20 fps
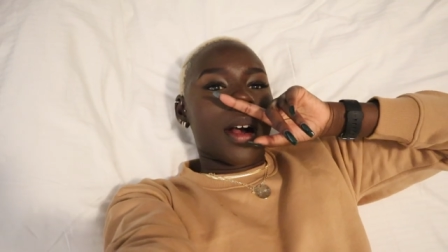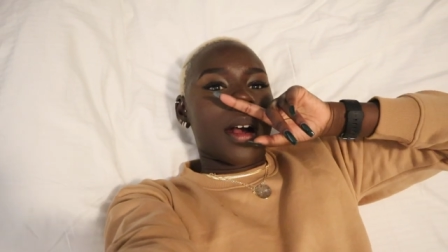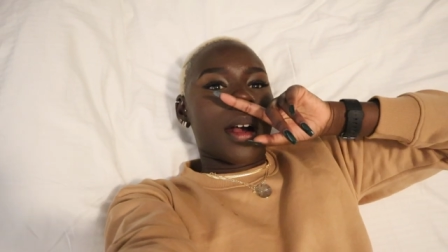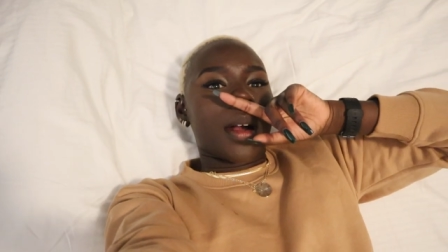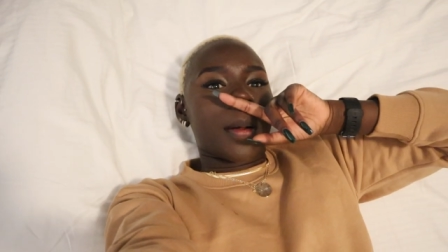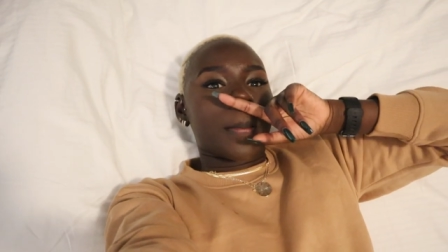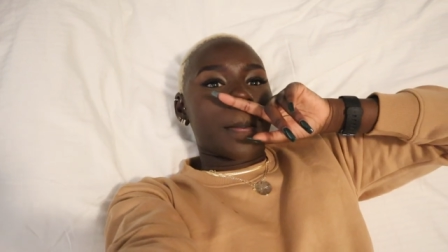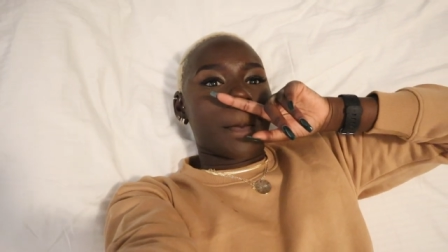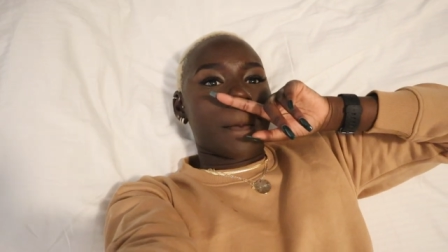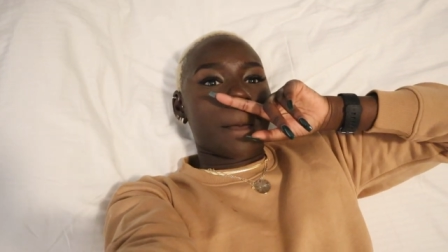
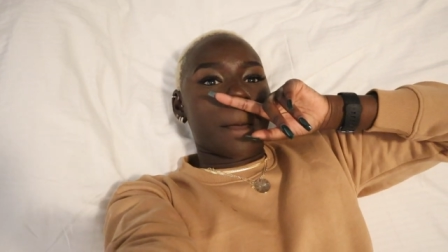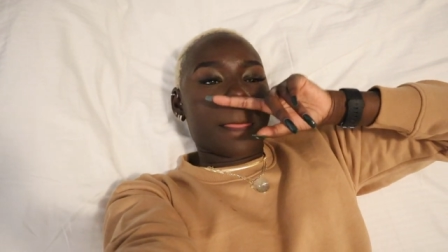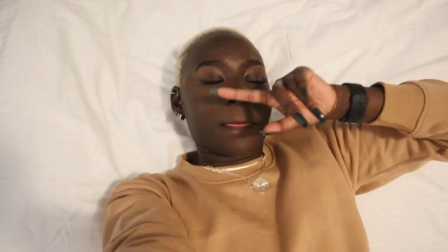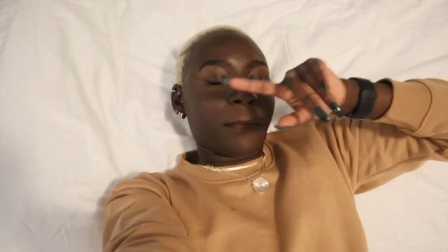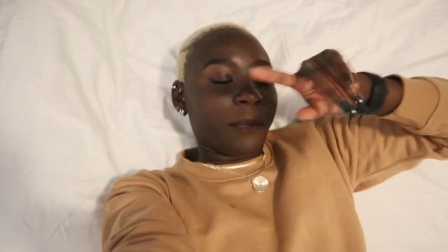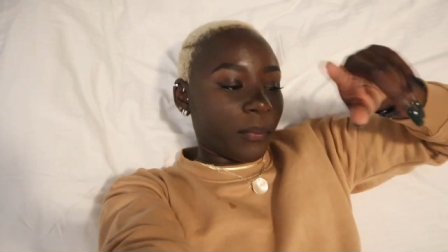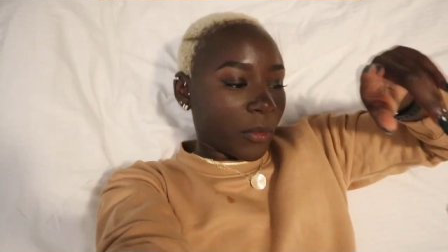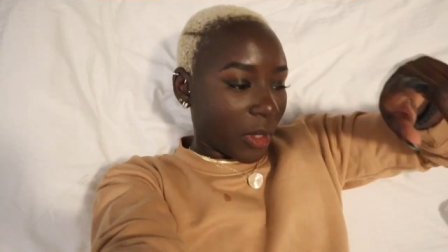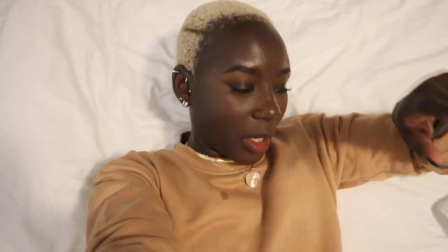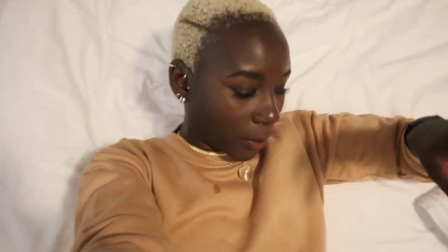Um,
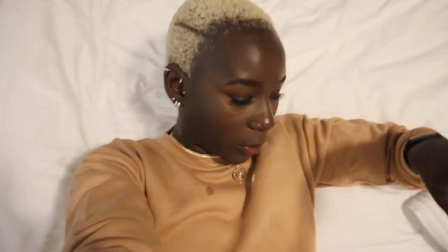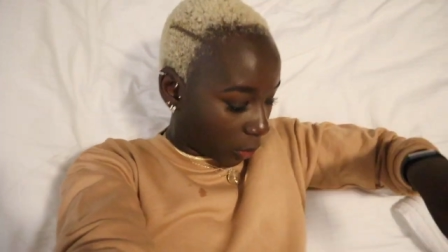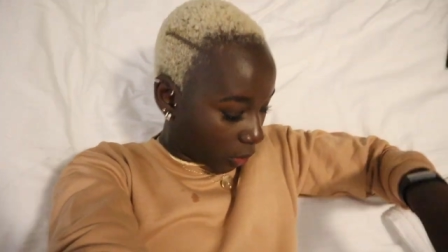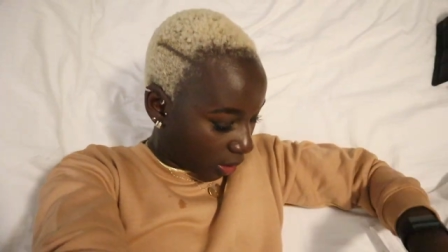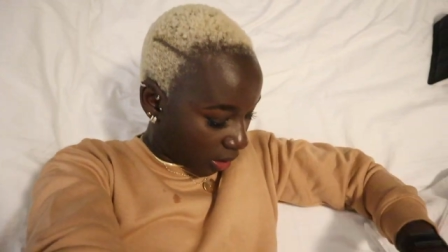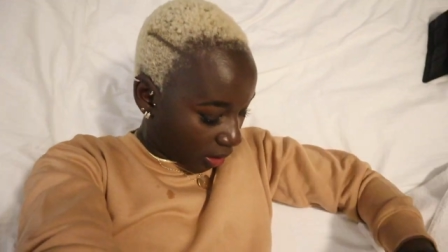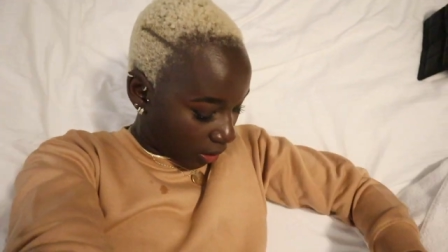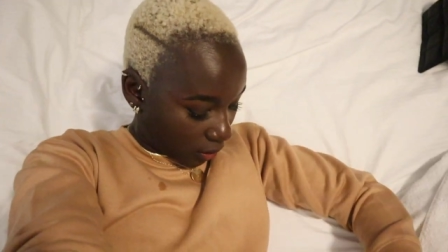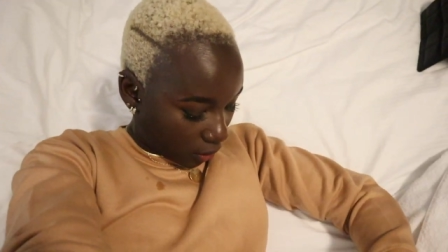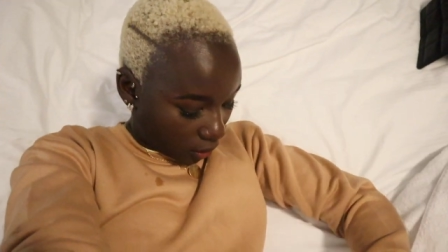I'm
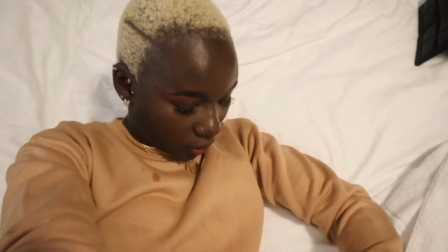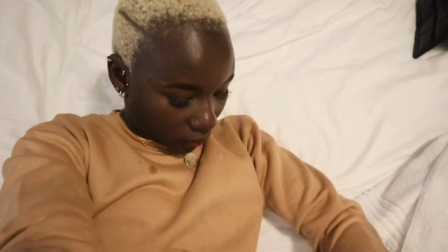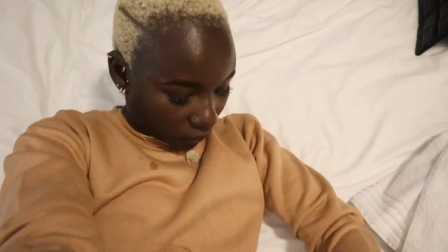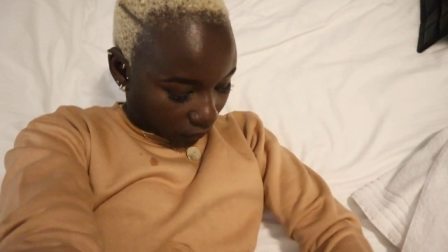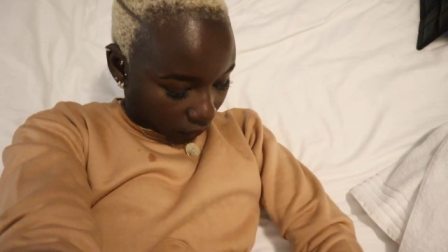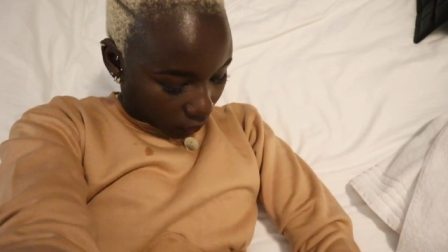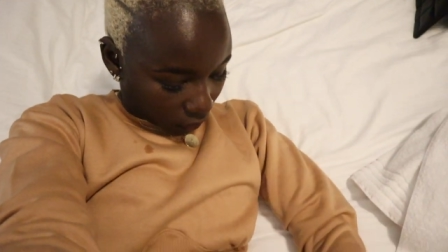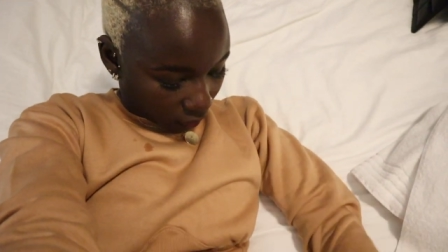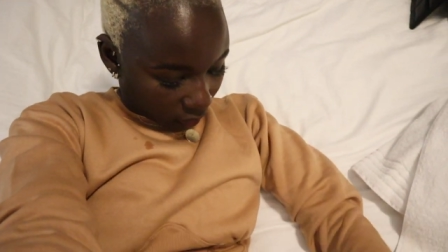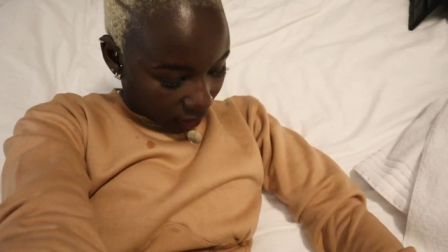only
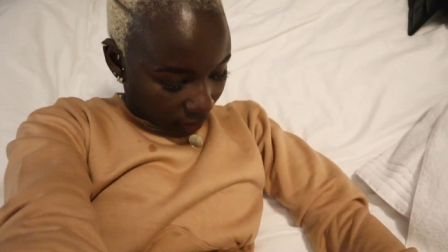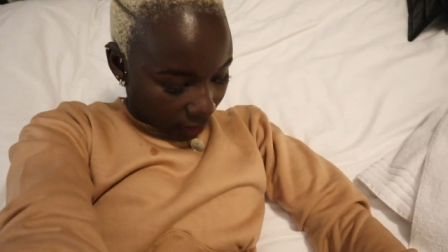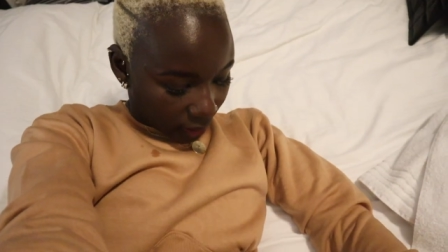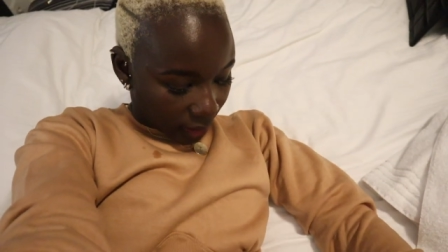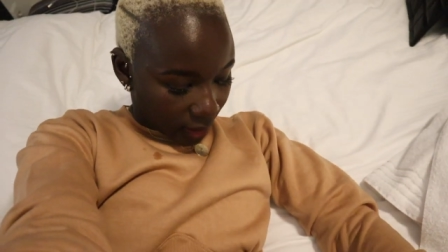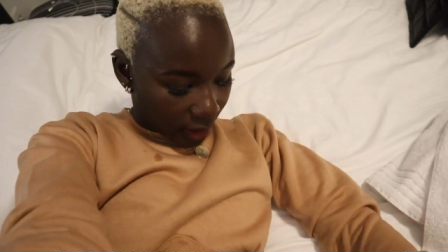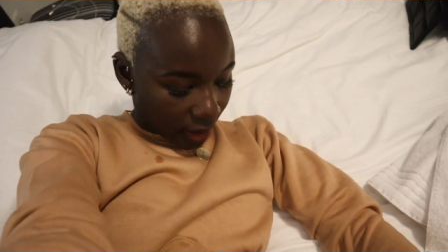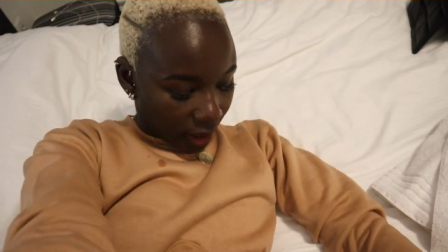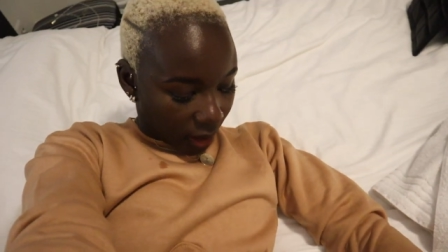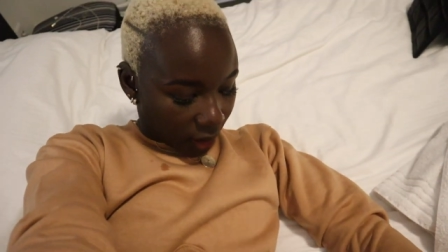
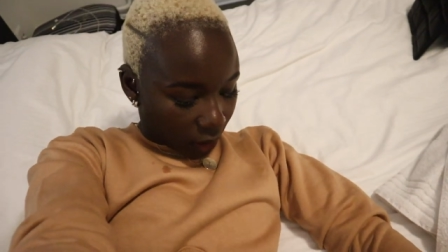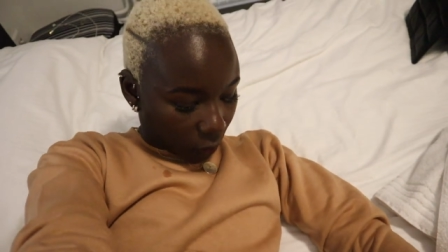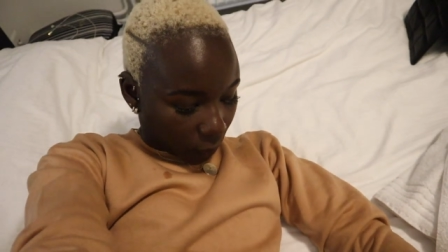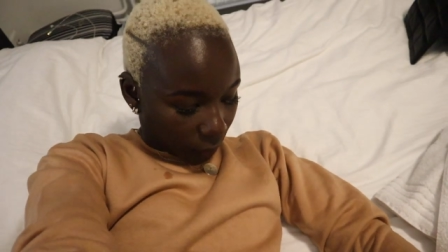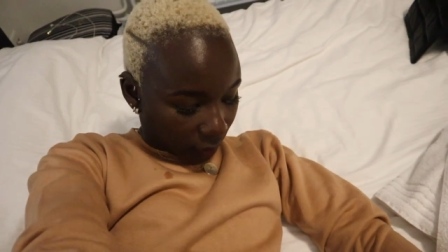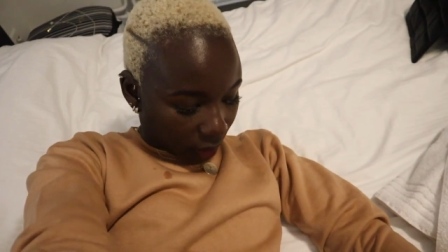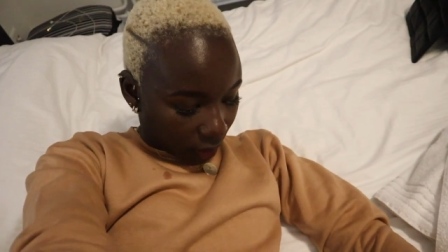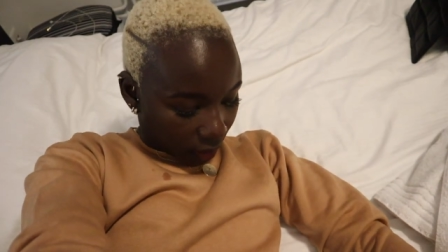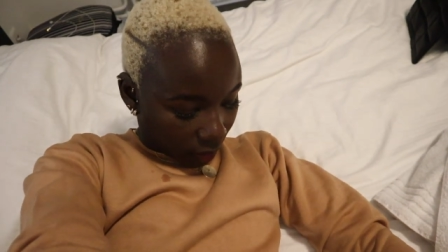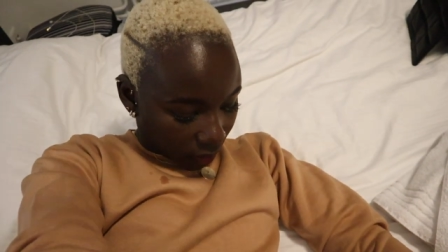vlogging
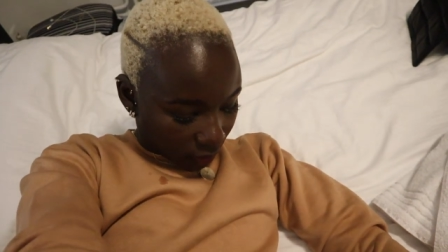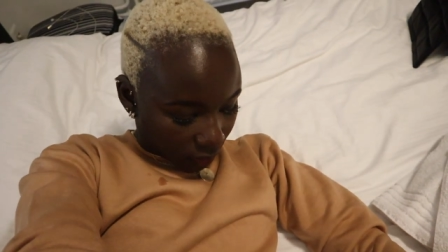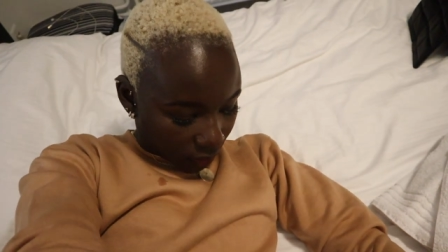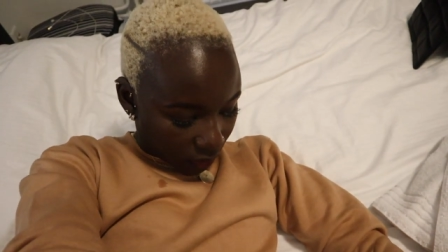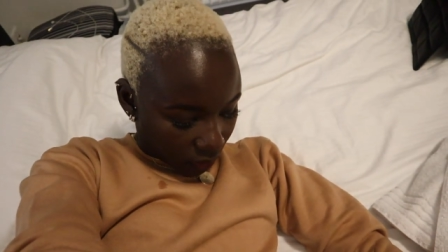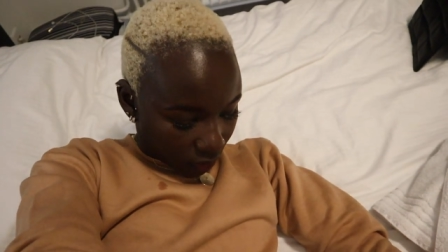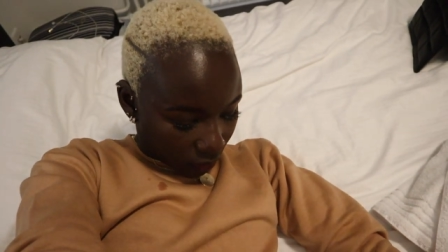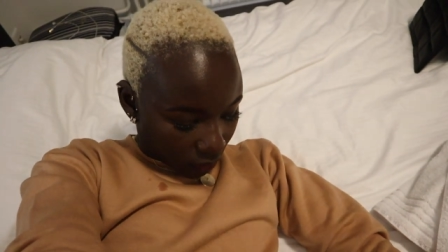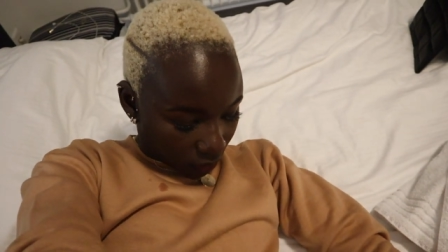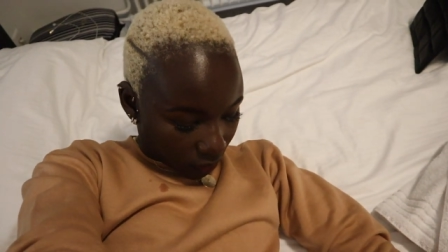now
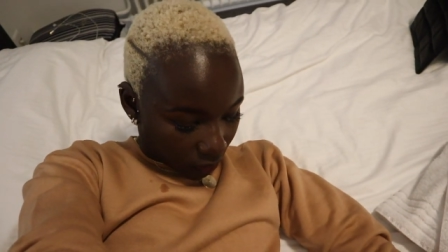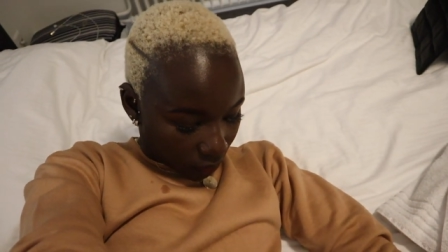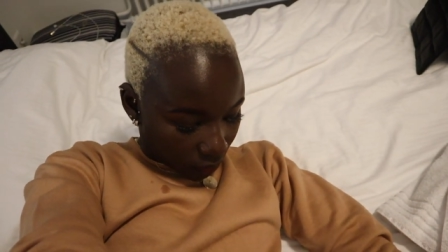because